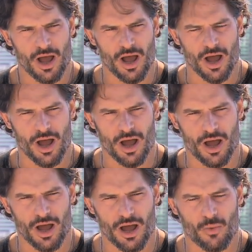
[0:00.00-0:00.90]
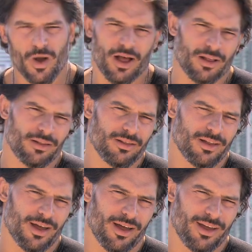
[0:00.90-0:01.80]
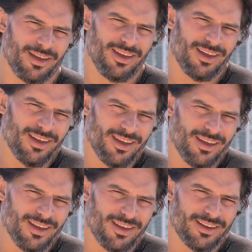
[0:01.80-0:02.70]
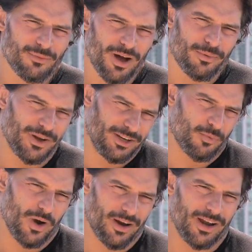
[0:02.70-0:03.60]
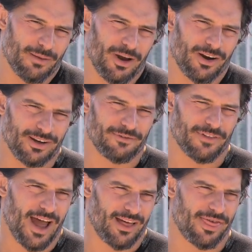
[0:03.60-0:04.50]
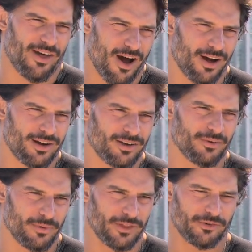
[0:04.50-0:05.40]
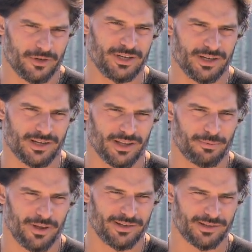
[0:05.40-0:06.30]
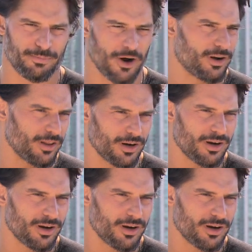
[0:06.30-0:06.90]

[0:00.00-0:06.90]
Well, when you're wearing an American flag thong with a strategically placed sparkler.